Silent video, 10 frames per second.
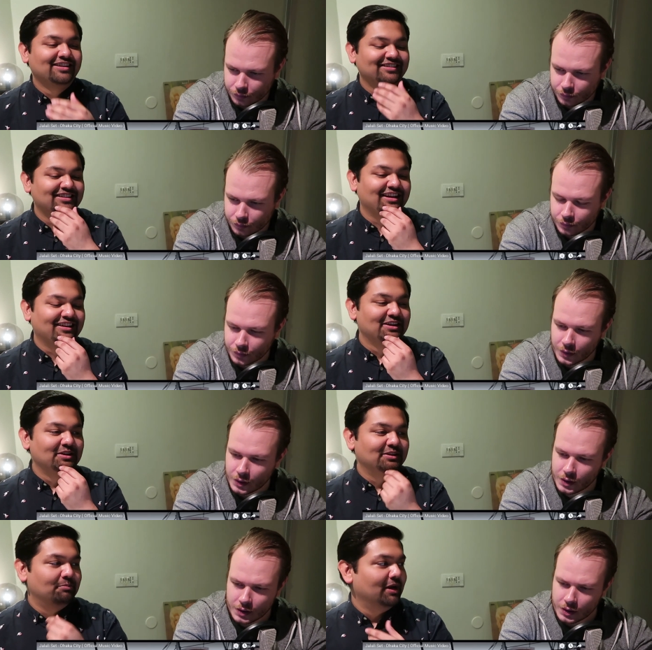Speaker 1: It's like
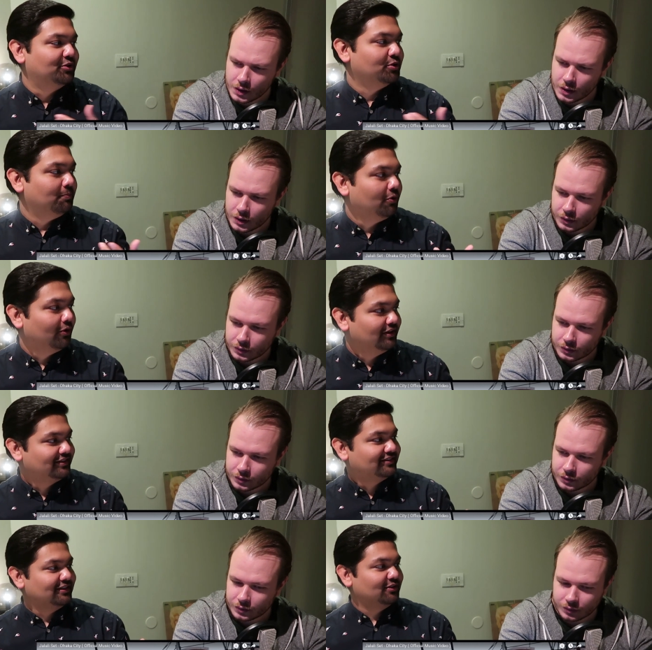the
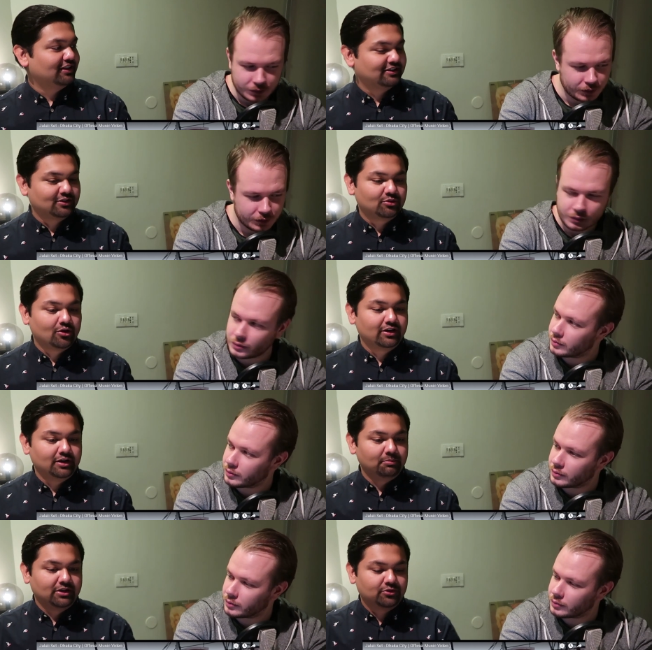metropolis, you know. It's, you call it
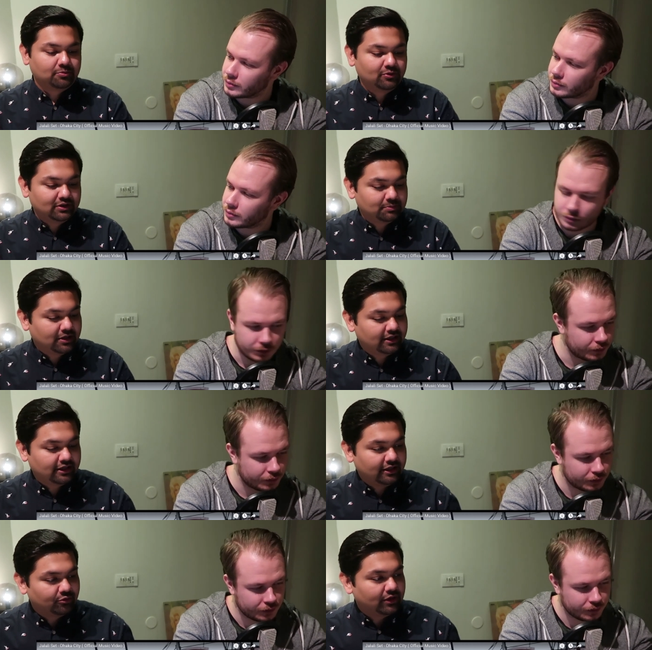a metropolis, but
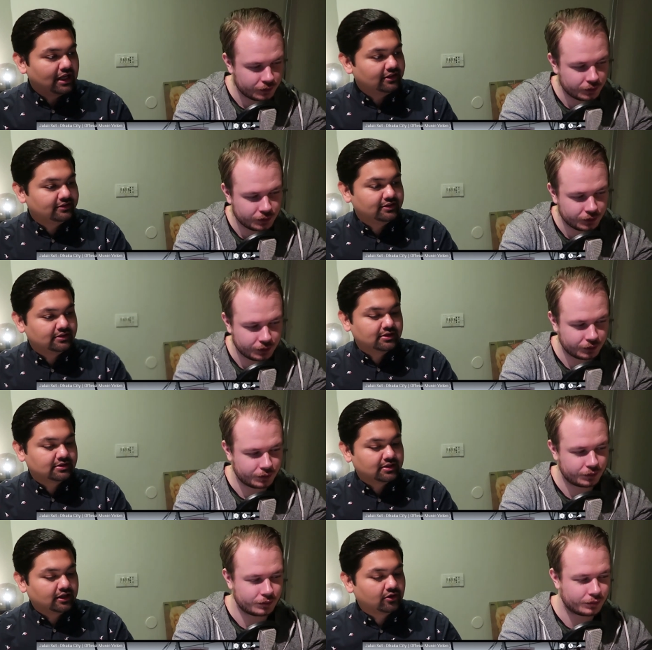in reality, it's
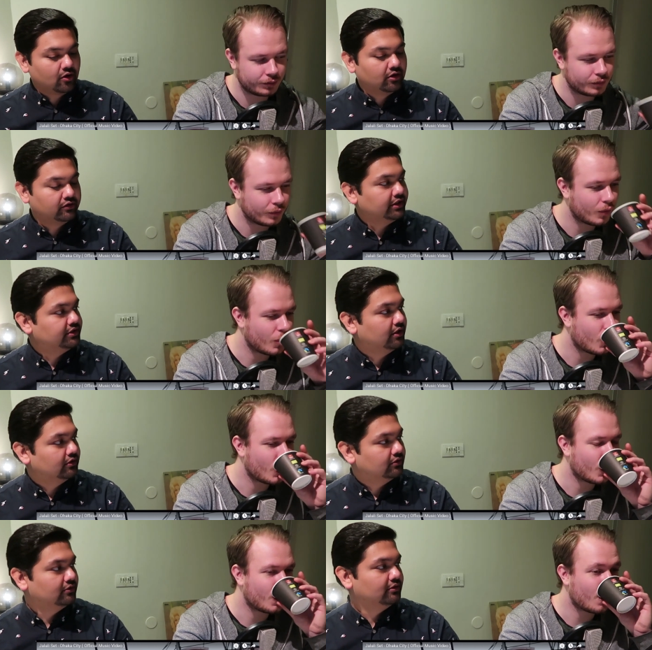just like a concrete
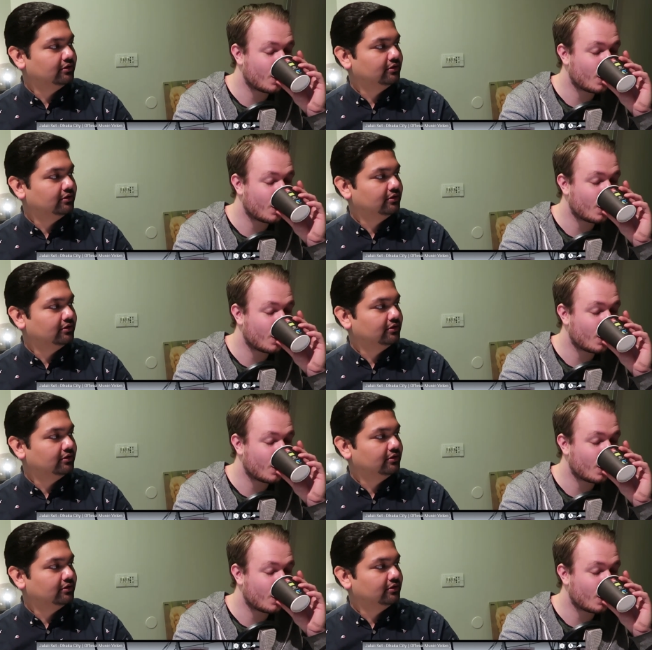jungle.